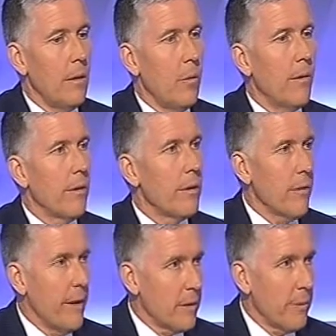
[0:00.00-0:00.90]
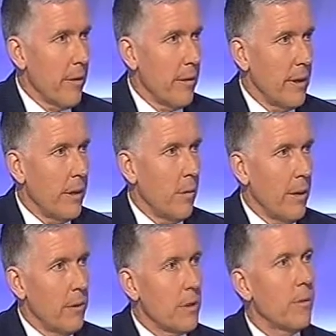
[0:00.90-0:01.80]
We're very transparent in the way
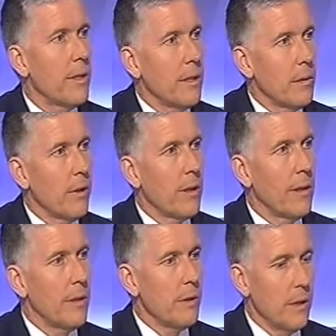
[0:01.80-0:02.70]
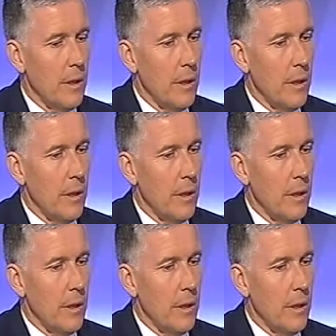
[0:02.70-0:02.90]
in which we deal with clubs.